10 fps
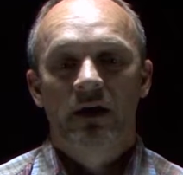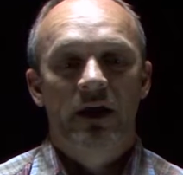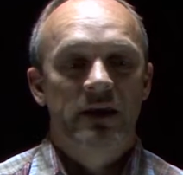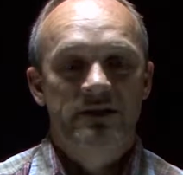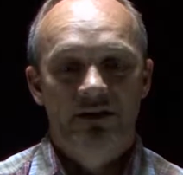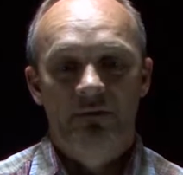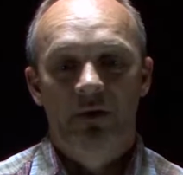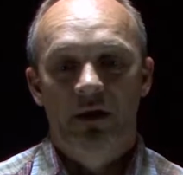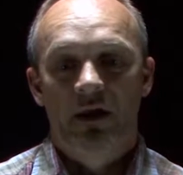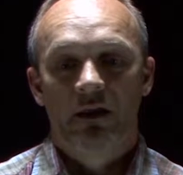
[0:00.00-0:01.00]
And he said,
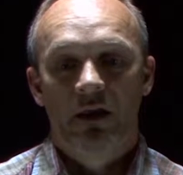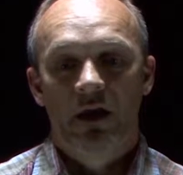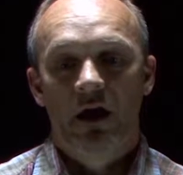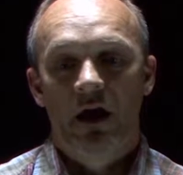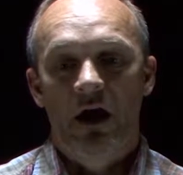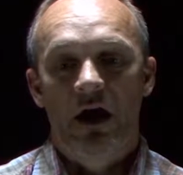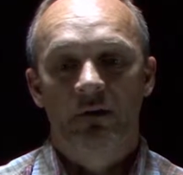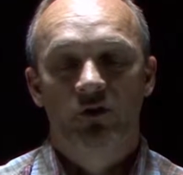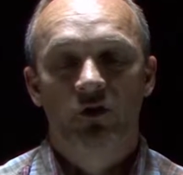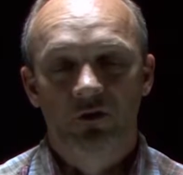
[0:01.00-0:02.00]
but
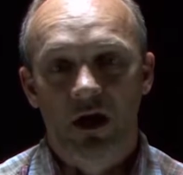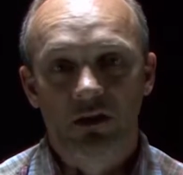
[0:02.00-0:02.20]
I